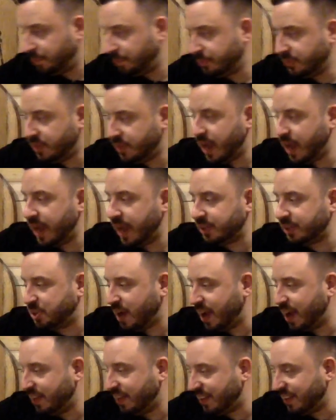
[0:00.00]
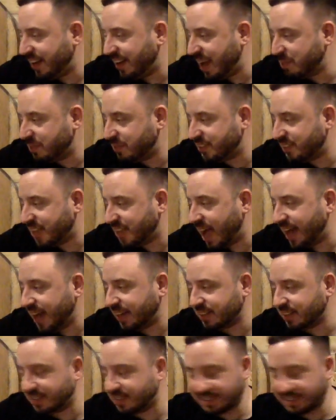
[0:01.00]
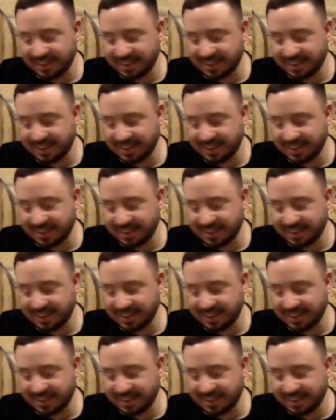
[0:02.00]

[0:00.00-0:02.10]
Dan, try in the name of science.